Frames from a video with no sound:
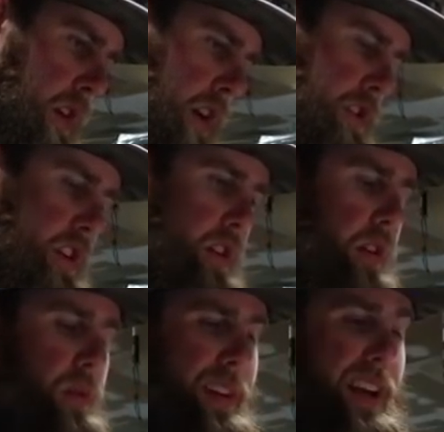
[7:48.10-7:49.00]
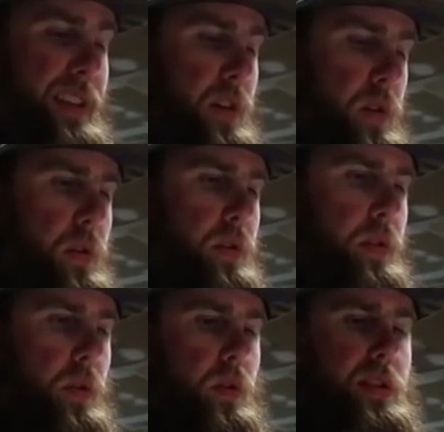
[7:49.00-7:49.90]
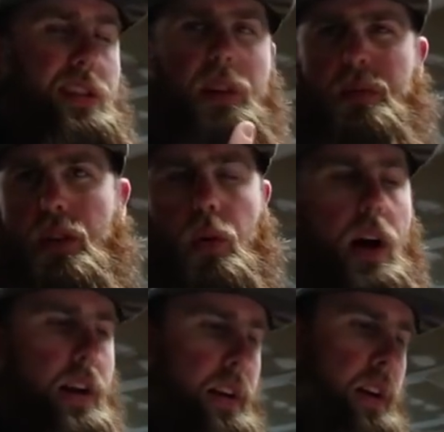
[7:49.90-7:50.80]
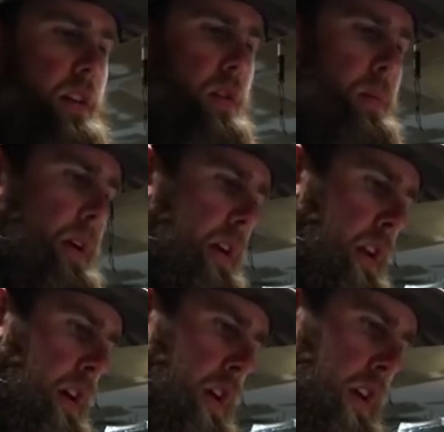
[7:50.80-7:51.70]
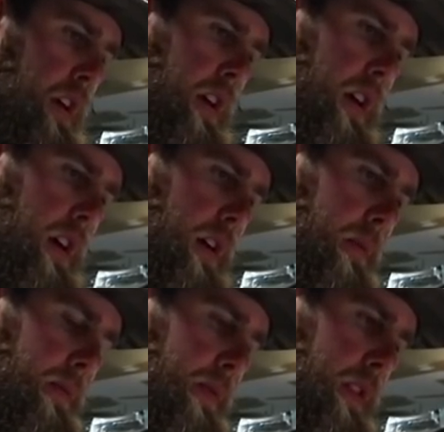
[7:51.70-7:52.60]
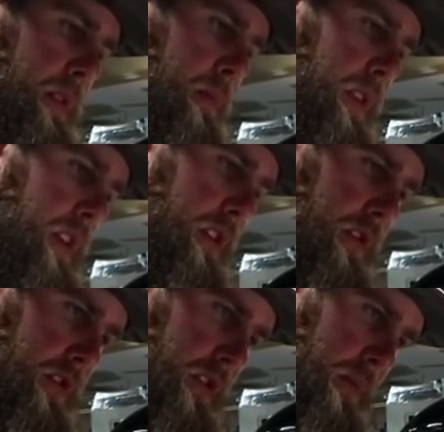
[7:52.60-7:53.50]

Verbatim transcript: honestly, you don't need the oil. The oil just helps to quiet it down a little bit. Um, but then you're just